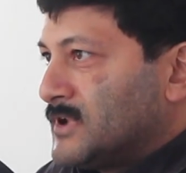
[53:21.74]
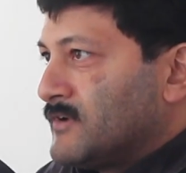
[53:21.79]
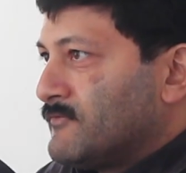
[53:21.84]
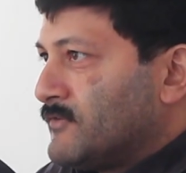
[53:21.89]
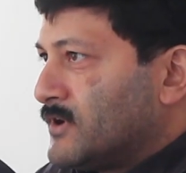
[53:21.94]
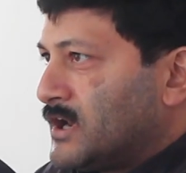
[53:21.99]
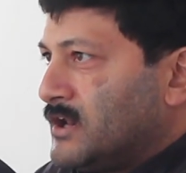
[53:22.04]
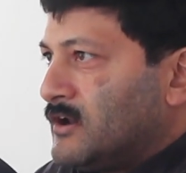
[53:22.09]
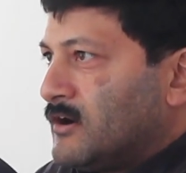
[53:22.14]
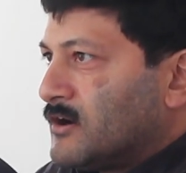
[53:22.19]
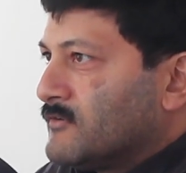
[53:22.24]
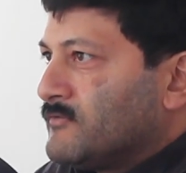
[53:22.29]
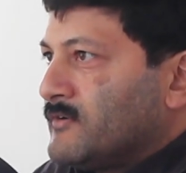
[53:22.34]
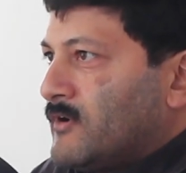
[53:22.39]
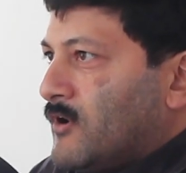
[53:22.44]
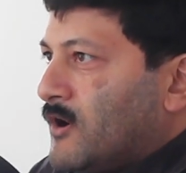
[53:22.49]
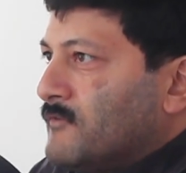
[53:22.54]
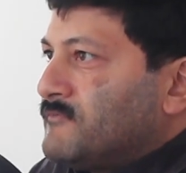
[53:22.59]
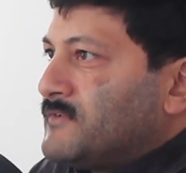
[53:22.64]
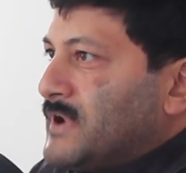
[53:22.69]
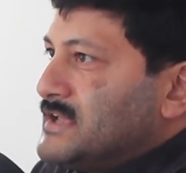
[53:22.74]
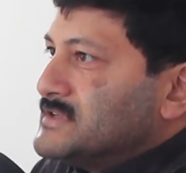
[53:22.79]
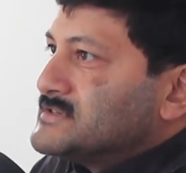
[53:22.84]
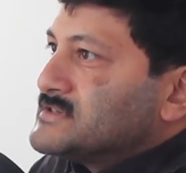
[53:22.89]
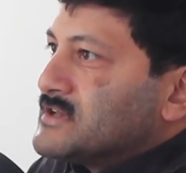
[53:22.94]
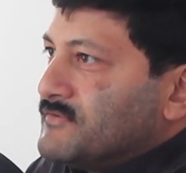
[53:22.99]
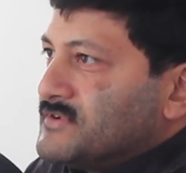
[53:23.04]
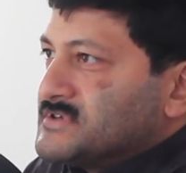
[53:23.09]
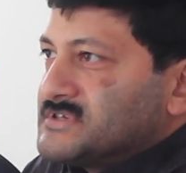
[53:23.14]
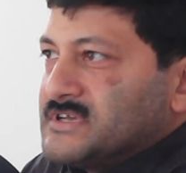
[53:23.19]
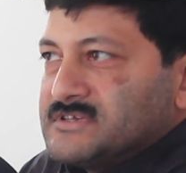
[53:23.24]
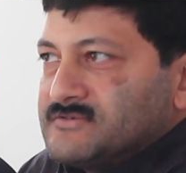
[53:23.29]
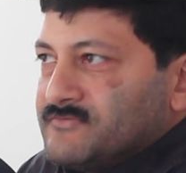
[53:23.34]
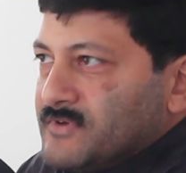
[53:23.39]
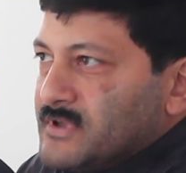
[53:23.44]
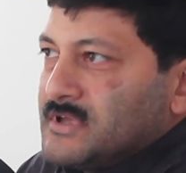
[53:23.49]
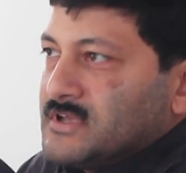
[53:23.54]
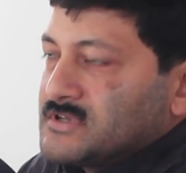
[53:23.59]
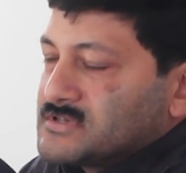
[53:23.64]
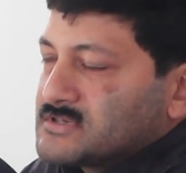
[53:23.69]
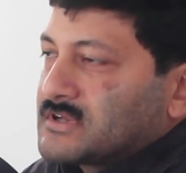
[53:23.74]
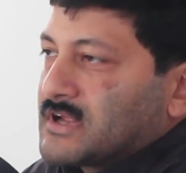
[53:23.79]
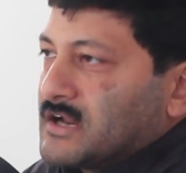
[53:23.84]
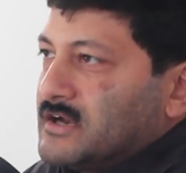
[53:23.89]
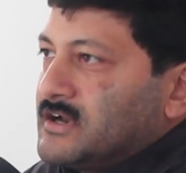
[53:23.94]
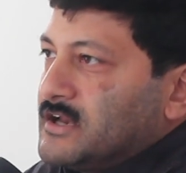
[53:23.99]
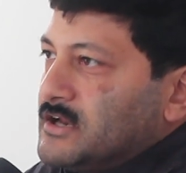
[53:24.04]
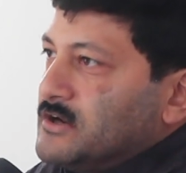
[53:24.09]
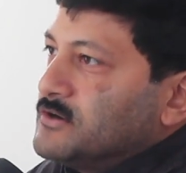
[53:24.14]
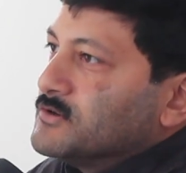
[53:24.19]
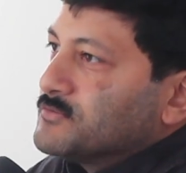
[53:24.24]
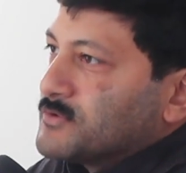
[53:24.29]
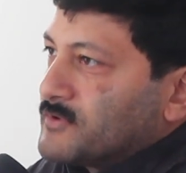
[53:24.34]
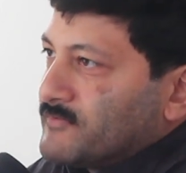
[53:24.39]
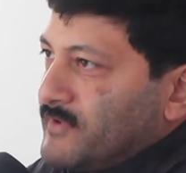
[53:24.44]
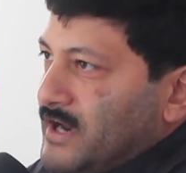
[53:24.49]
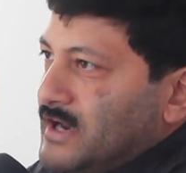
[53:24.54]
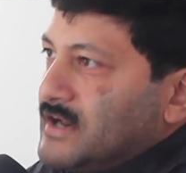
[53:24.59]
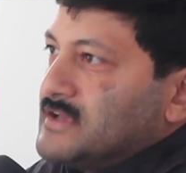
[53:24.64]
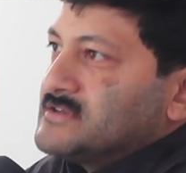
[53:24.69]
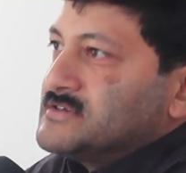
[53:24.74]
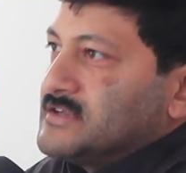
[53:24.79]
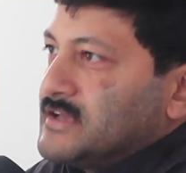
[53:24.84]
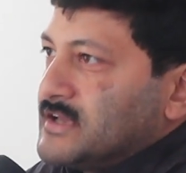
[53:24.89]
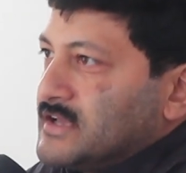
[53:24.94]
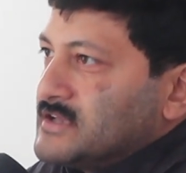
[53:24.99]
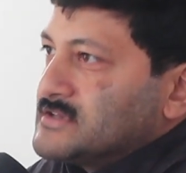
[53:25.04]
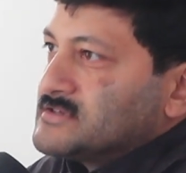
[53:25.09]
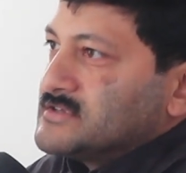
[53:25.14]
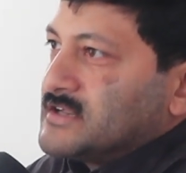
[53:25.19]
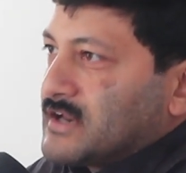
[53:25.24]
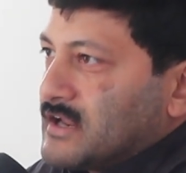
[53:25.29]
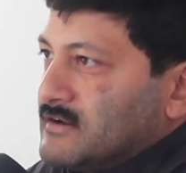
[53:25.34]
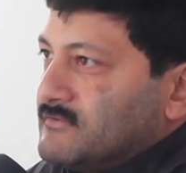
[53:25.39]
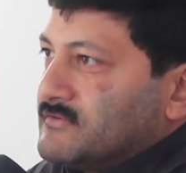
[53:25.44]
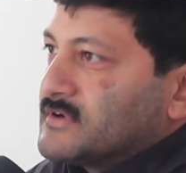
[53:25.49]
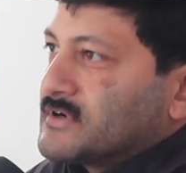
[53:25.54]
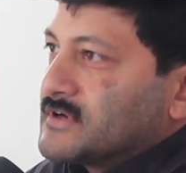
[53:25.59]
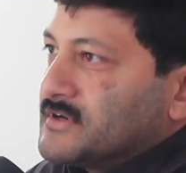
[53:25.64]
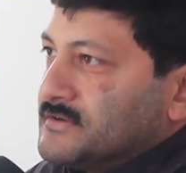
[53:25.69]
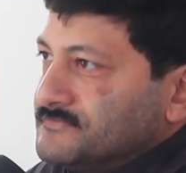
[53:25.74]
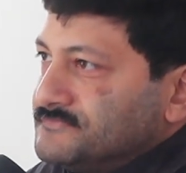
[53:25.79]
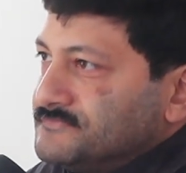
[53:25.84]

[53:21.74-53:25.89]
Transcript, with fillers: For a lot of offline services, we continue to provide SDKs that can work.